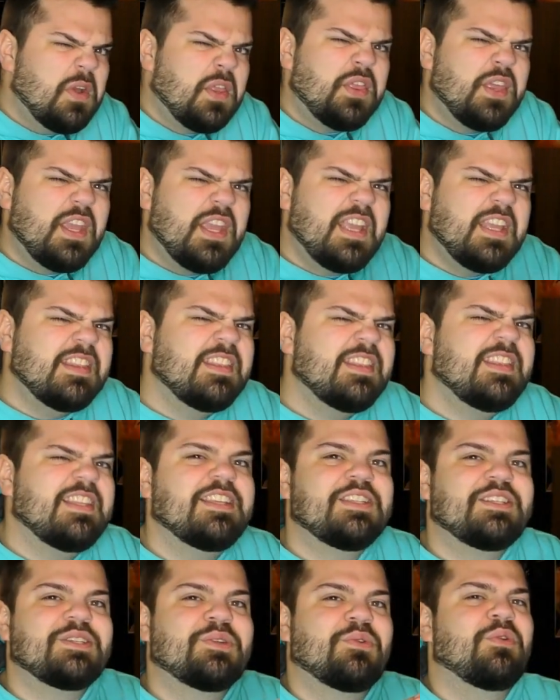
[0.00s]
within
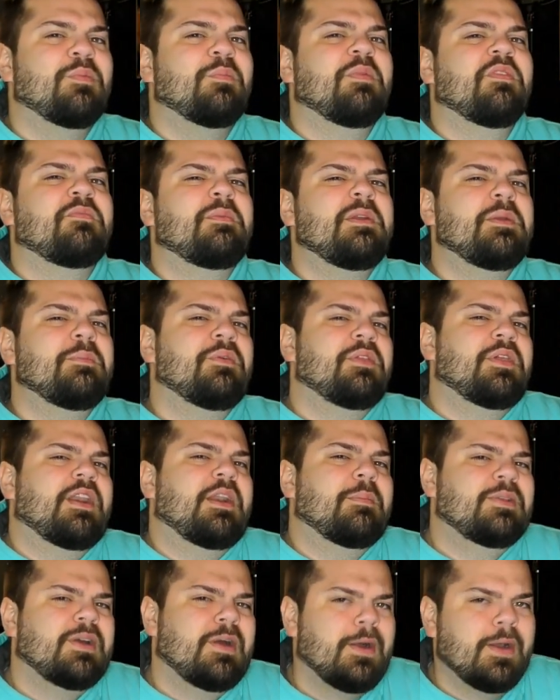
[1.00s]
this group of people that
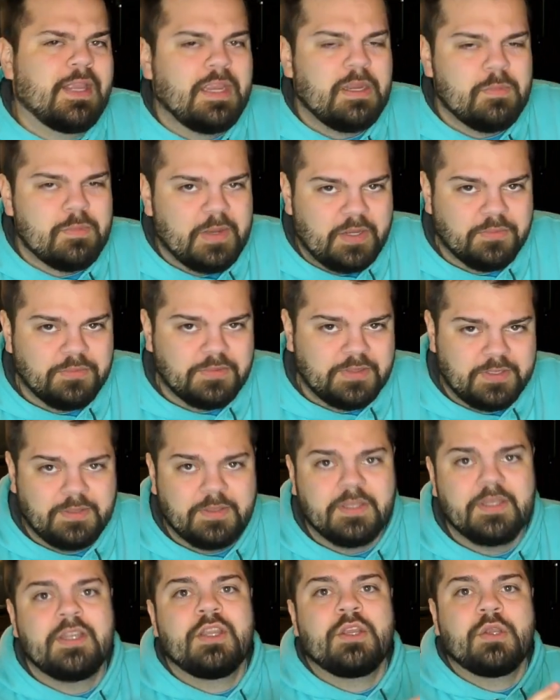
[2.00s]
I'm talking about, the
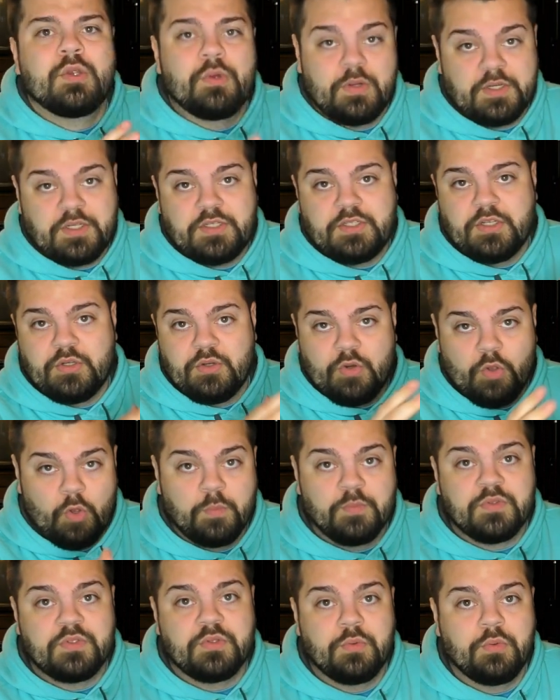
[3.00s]
Christian
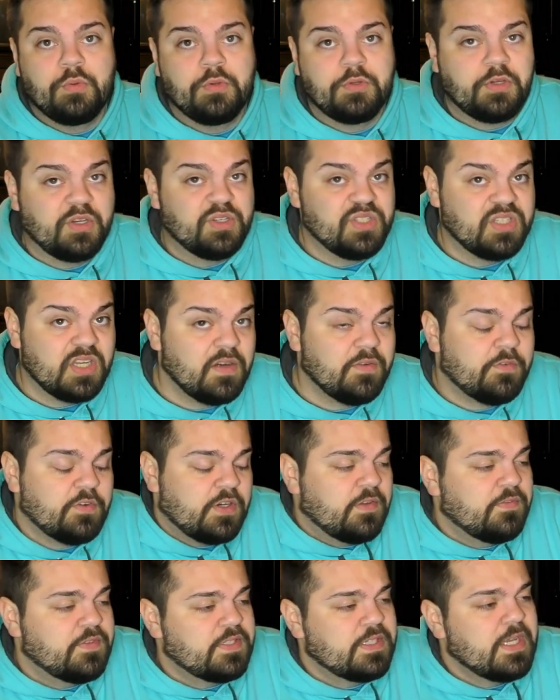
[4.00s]
homeschooled
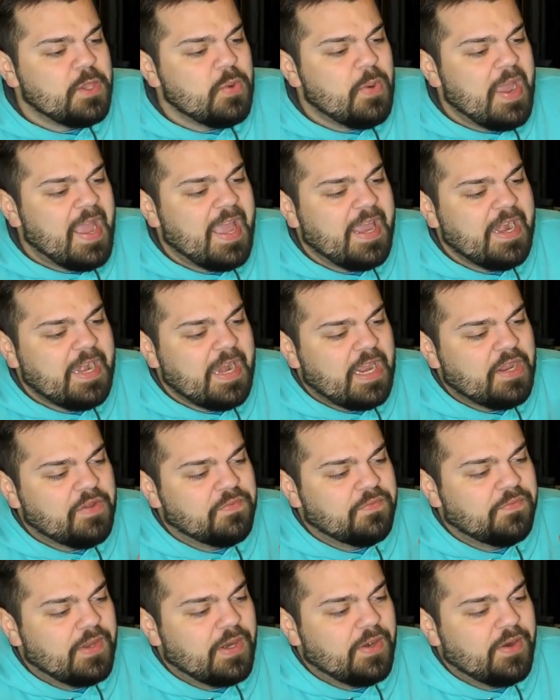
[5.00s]
conservatives, you had a
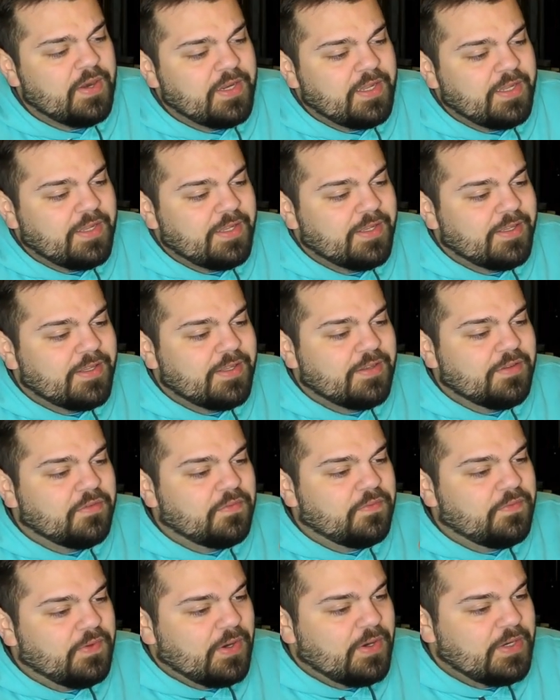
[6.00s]
very,
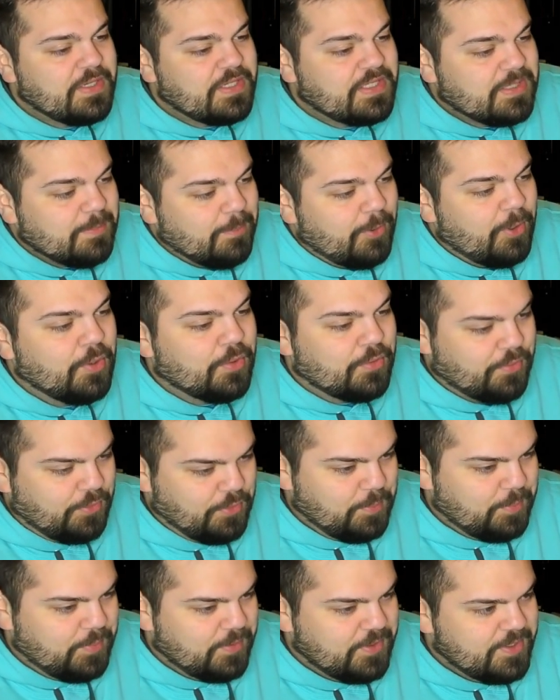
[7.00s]
very small
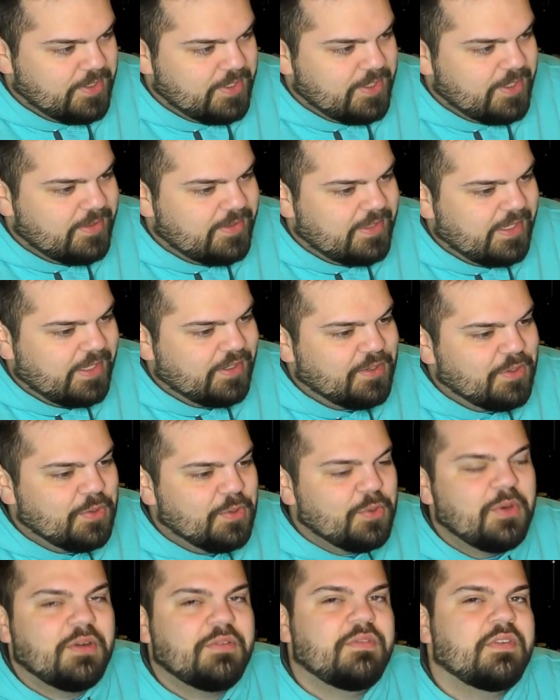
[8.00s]
group that
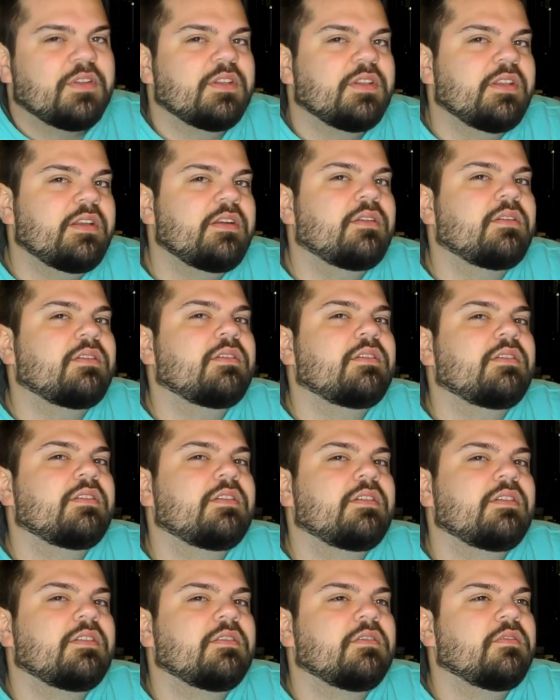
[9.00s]
knew of a little
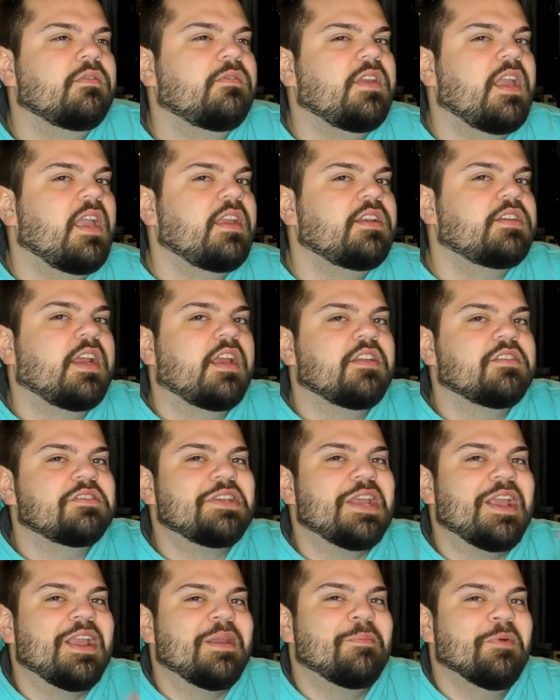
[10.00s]
VHS
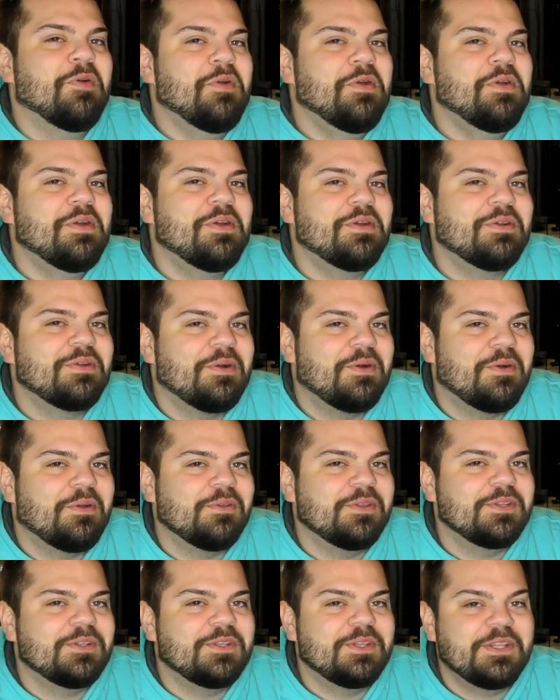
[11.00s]
tape
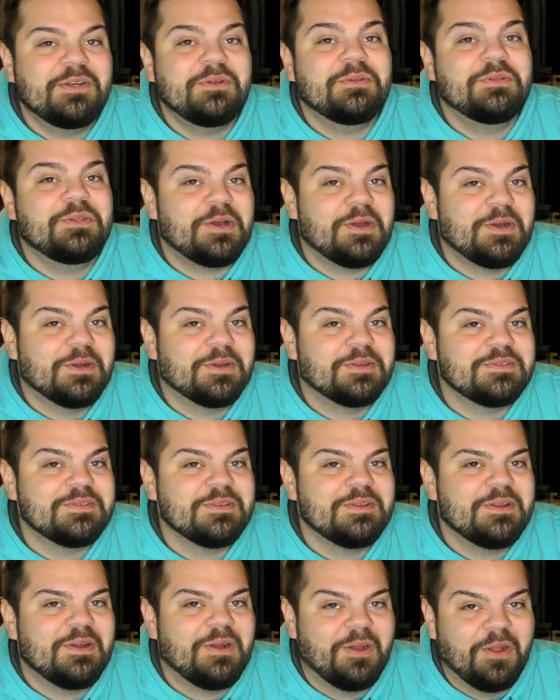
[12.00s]
called Little Dogs
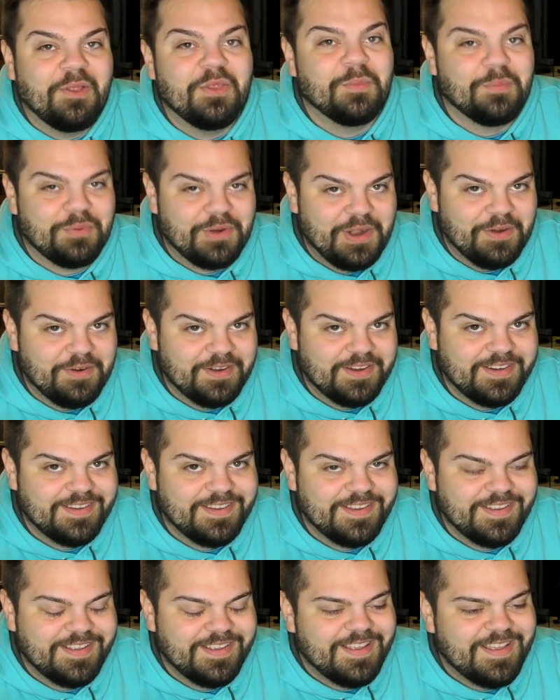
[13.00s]
on the Prairie.
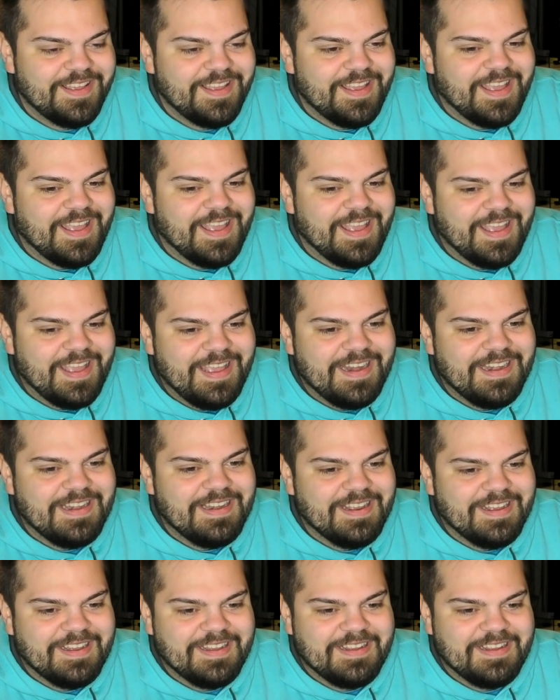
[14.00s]
And,